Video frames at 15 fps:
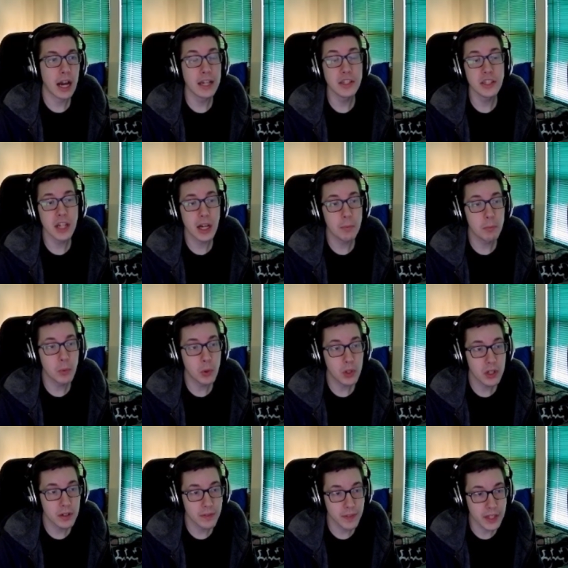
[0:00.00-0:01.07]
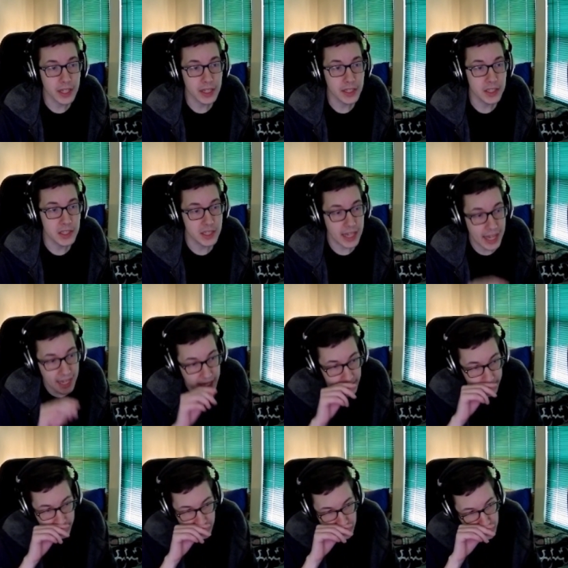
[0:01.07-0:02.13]
I saw more of this,
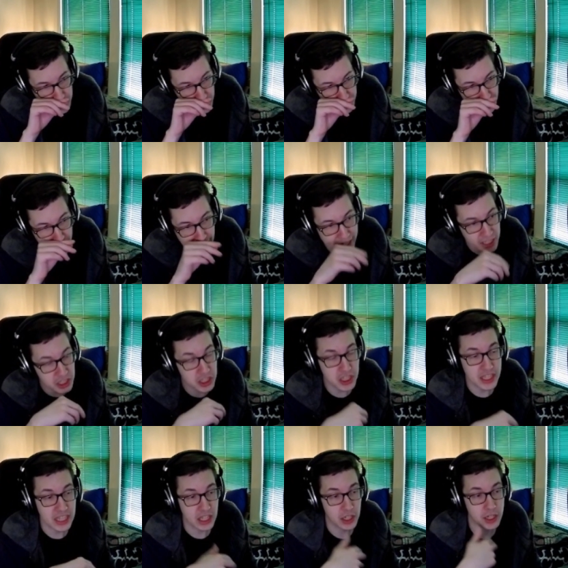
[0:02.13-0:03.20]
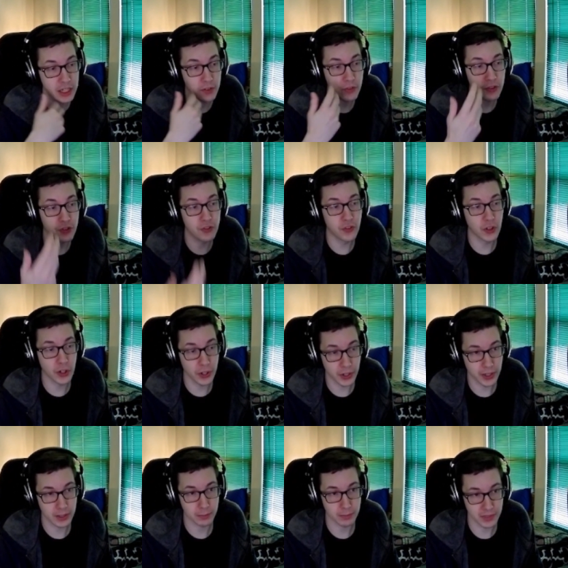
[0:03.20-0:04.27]
and the study actually
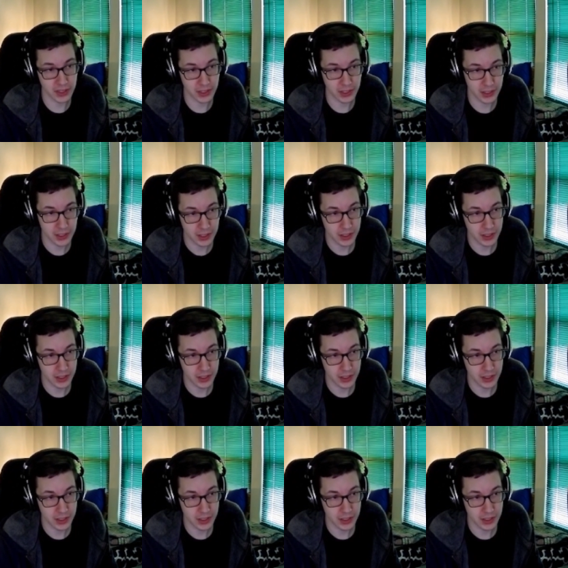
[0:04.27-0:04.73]
confirmed